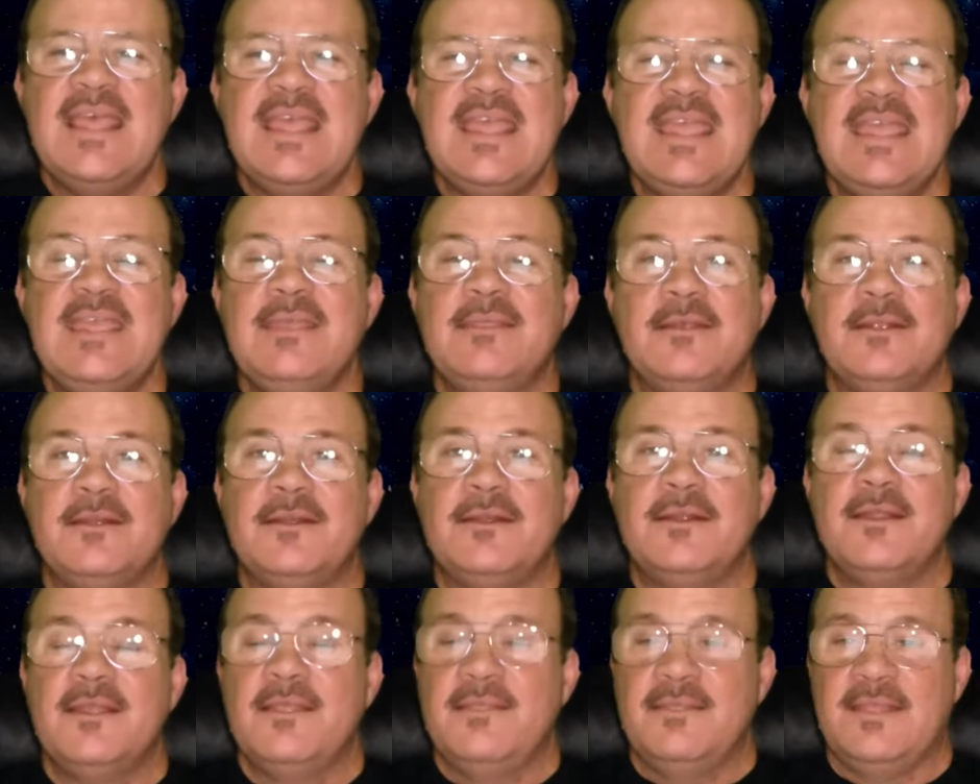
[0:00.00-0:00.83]

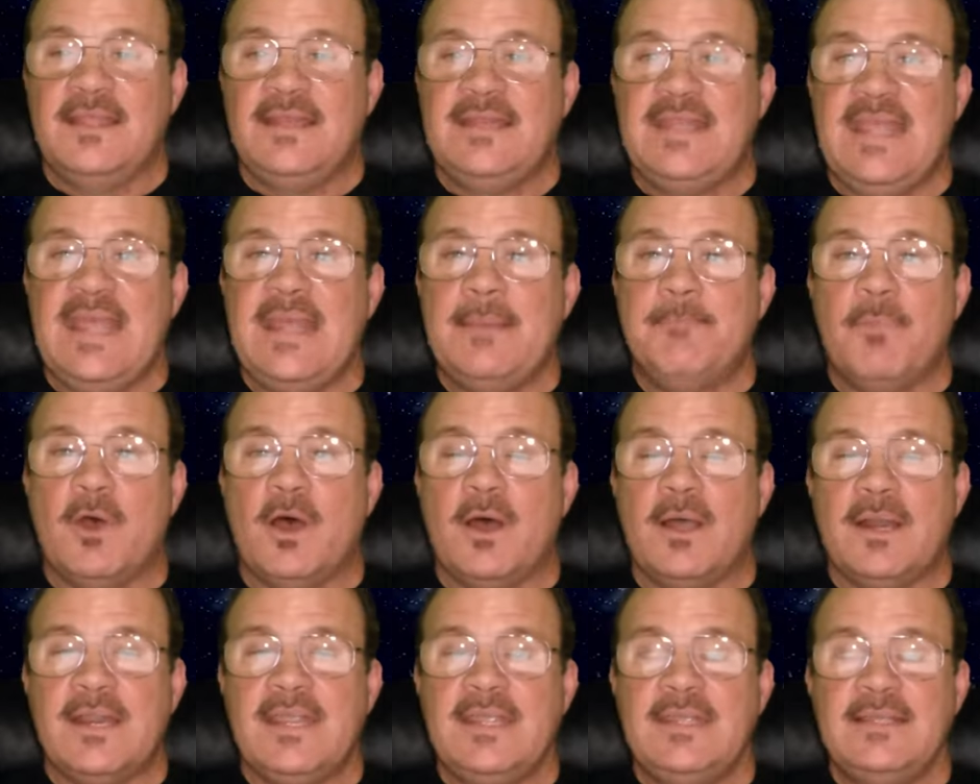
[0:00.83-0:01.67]
Either the dead
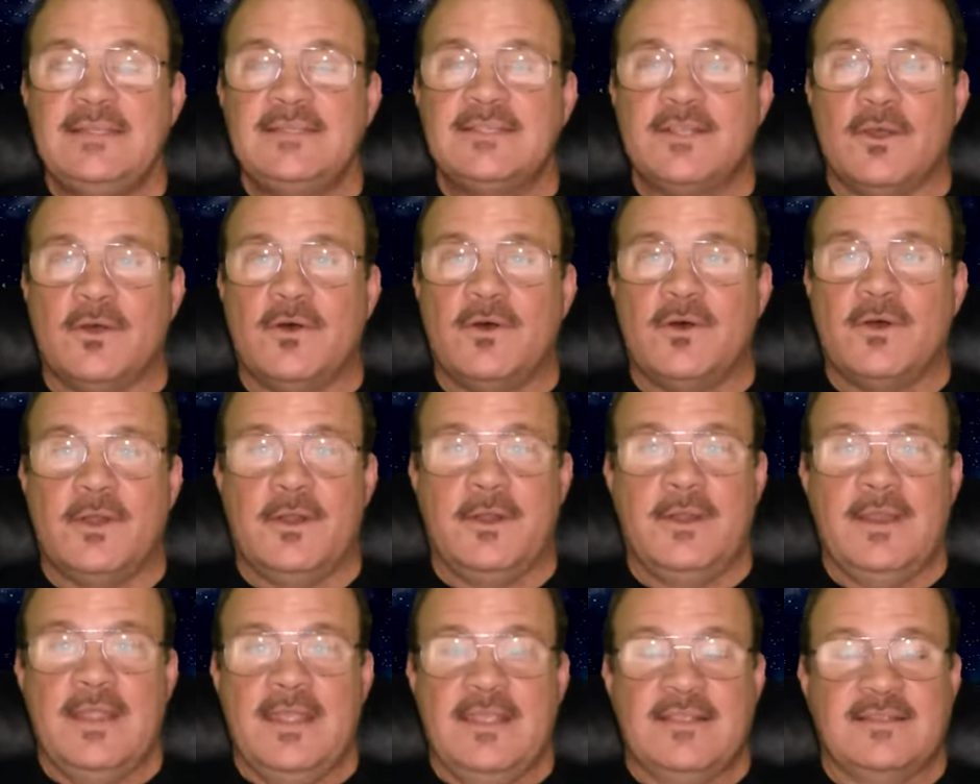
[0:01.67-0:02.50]
bodies
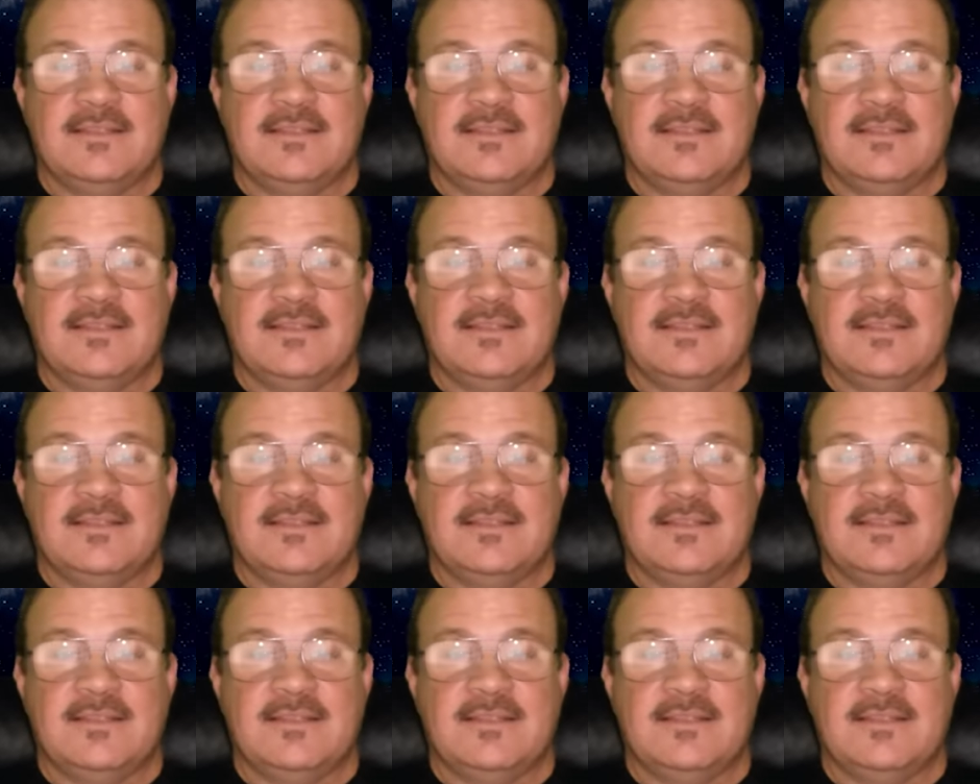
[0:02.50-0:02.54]
or